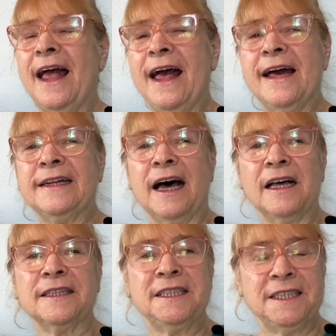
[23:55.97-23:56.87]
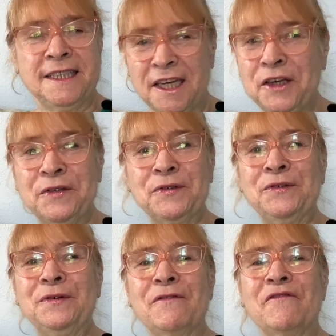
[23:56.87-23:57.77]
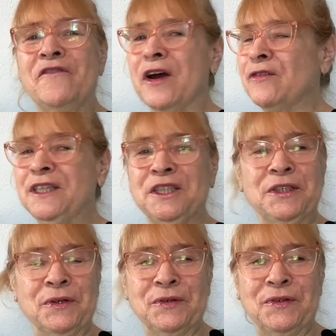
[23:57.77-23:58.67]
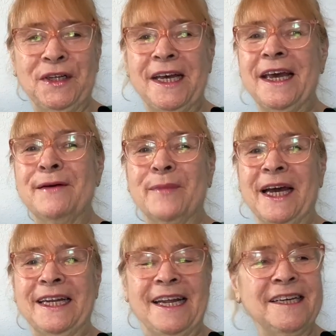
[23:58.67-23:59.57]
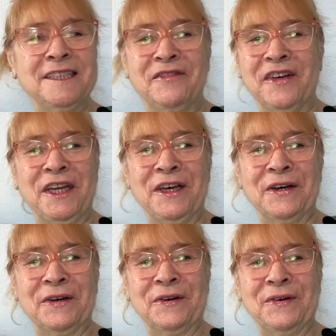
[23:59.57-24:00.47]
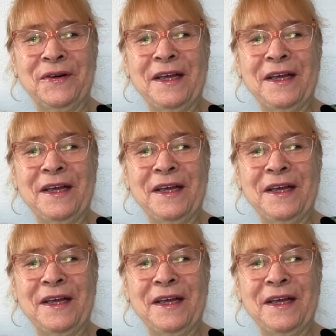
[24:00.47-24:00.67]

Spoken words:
And I'll see you very soon in my next video.